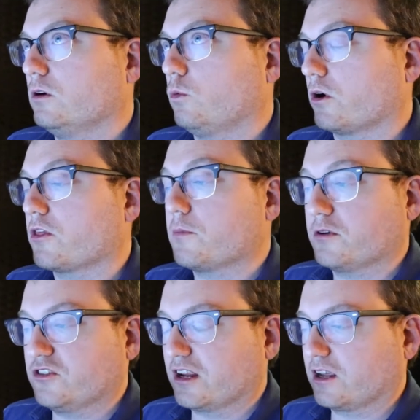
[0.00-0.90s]
What are the
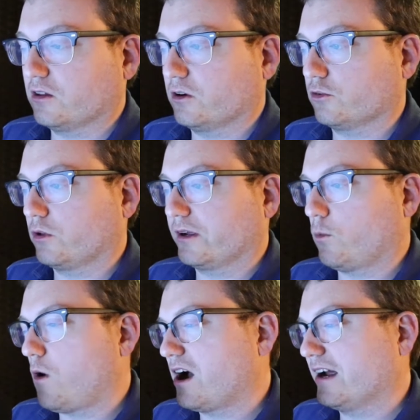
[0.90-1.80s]
particulars? Like,
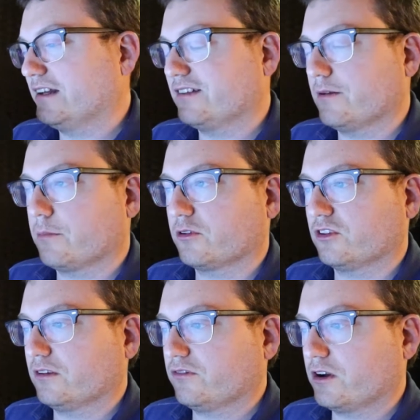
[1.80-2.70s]
why
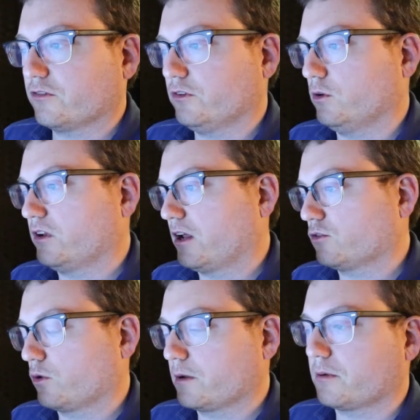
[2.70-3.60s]
10% fearful,
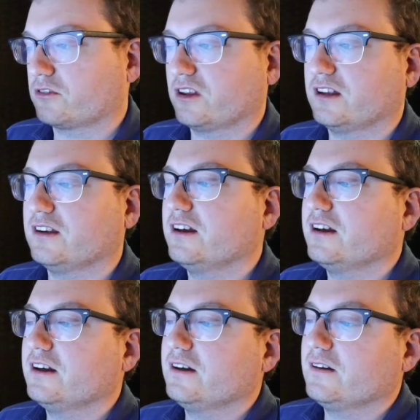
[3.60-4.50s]
not 20%?
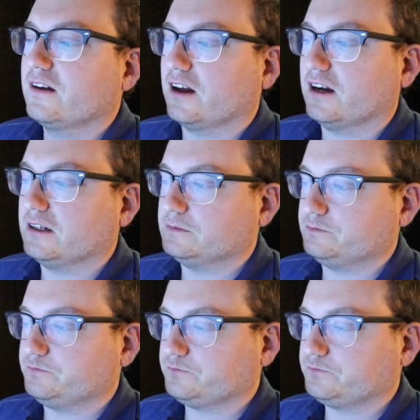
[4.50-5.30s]
I've